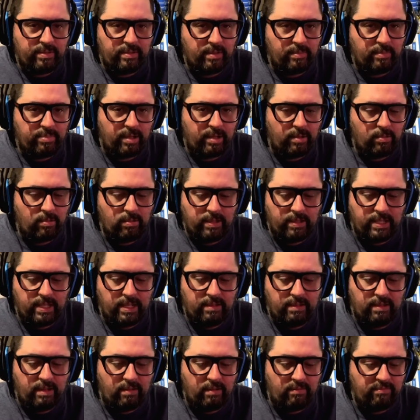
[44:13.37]
I'll probably get
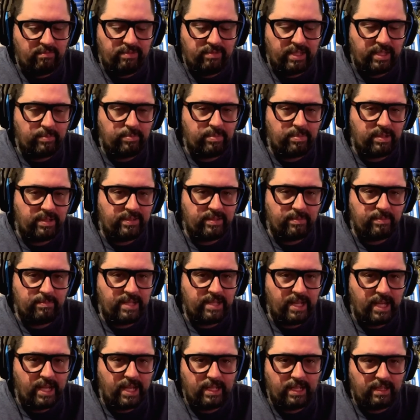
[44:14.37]
outflanked by some
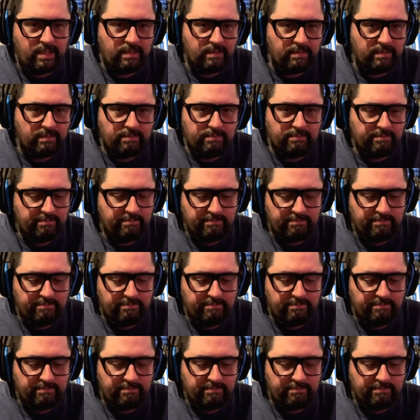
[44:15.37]
tank and,